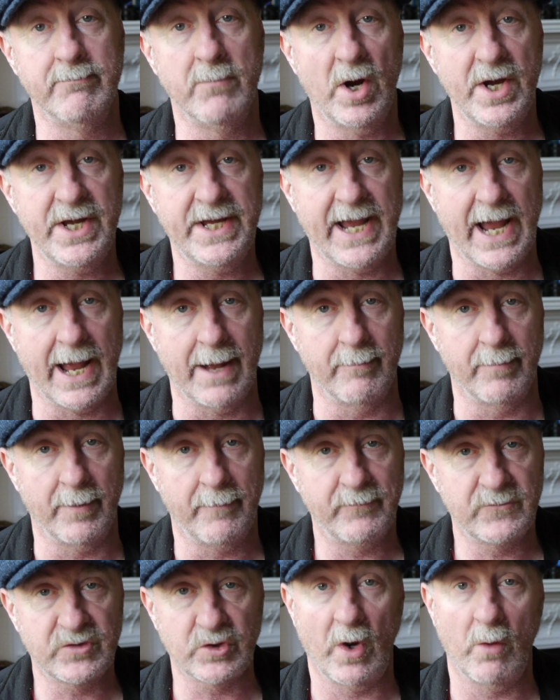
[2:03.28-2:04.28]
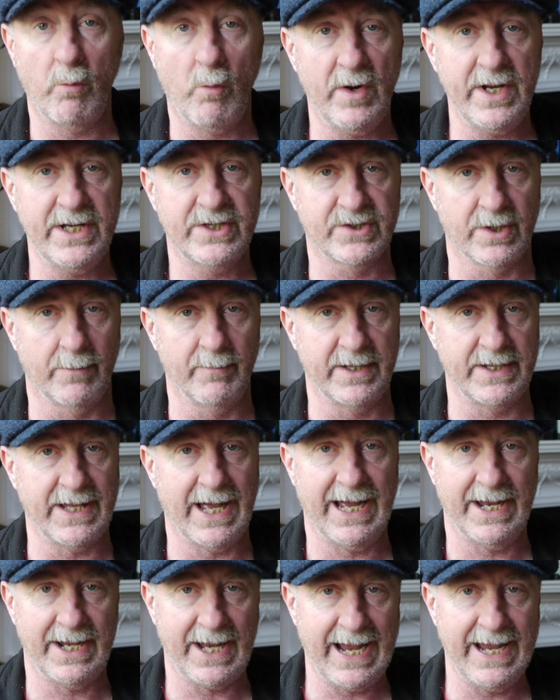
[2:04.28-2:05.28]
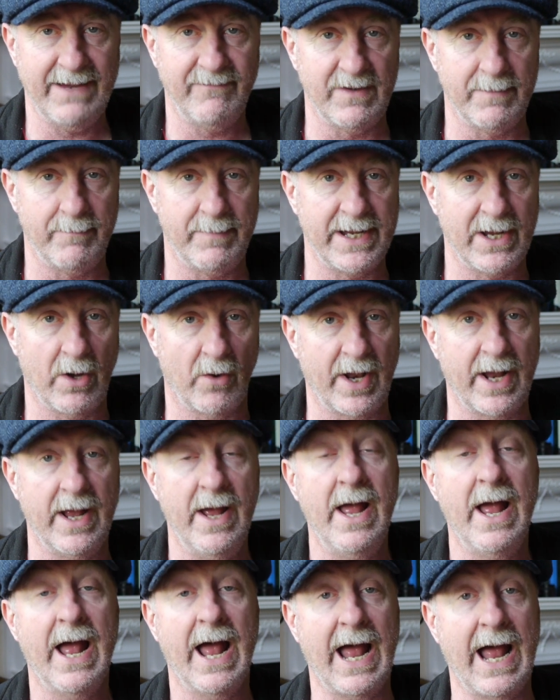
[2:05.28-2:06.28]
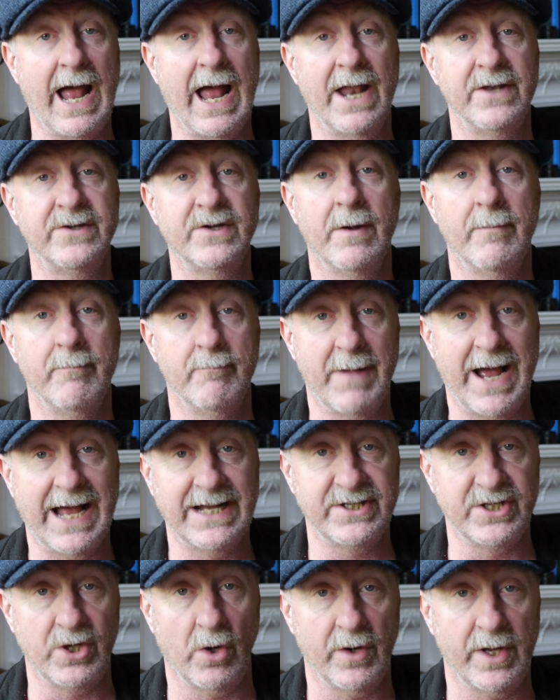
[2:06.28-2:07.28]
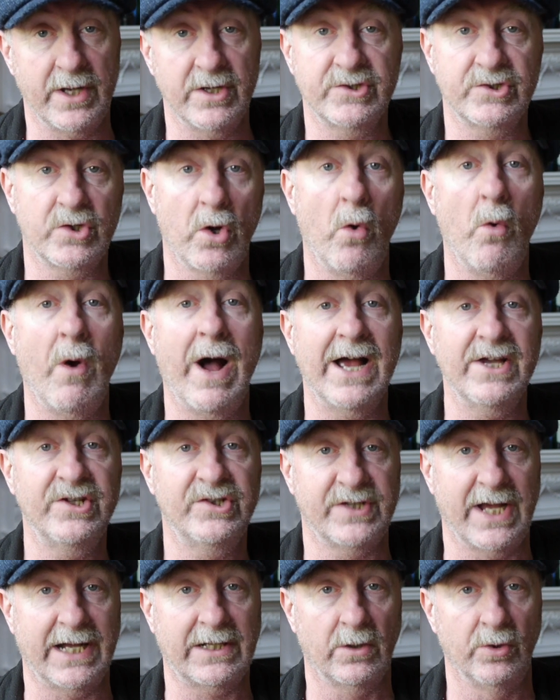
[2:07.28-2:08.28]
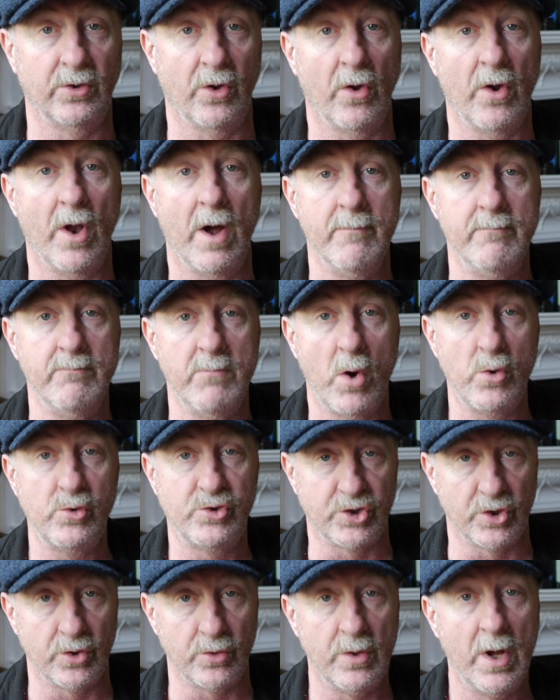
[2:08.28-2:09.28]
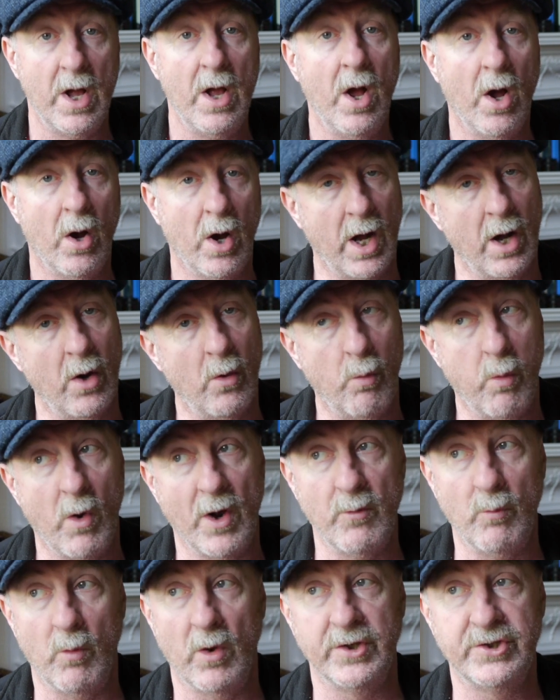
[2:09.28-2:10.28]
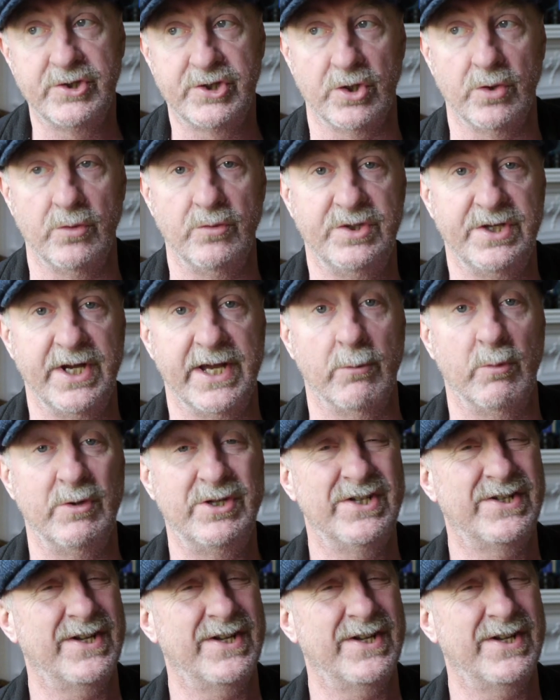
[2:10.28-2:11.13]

mic amp. So I wanted something that had AVB on it and MADI on it. So I settled on a MOTU 112D, which